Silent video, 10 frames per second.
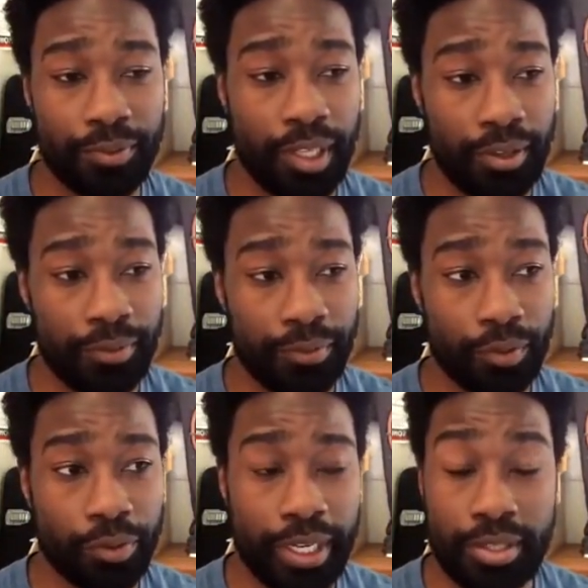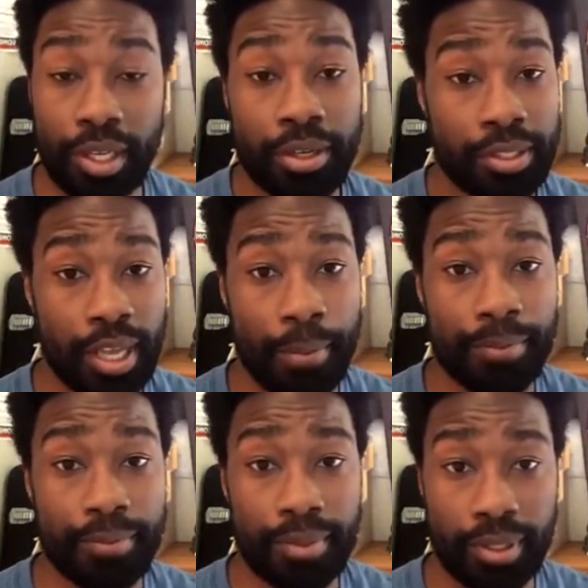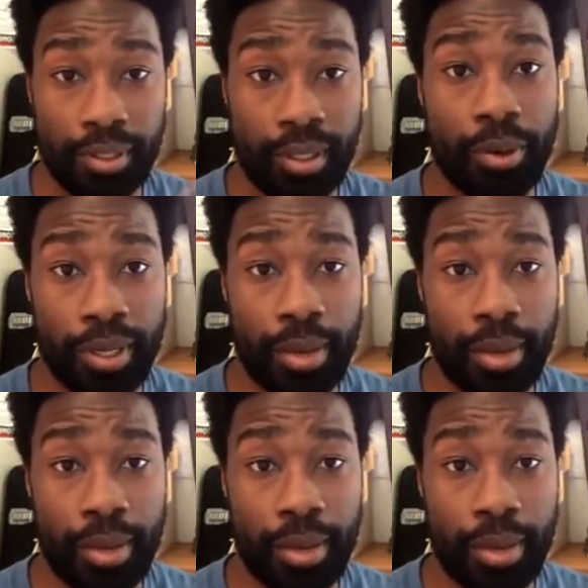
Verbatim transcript: of great songs comes you know